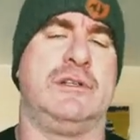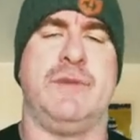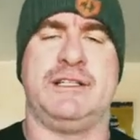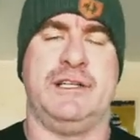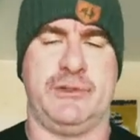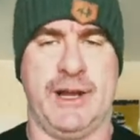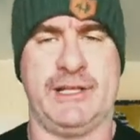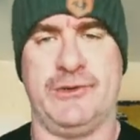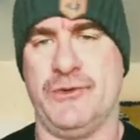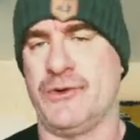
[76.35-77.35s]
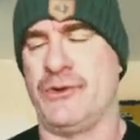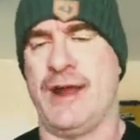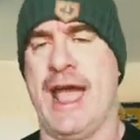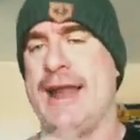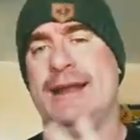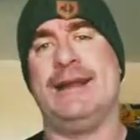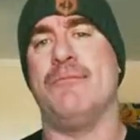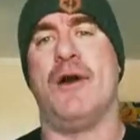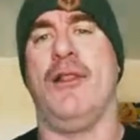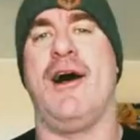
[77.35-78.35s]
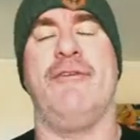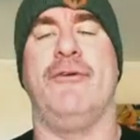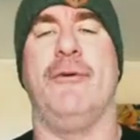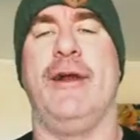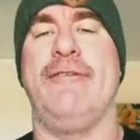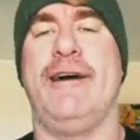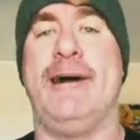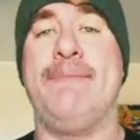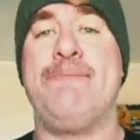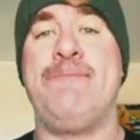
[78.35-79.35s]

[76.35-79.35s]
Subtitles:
to my situation or created in my life or whatever.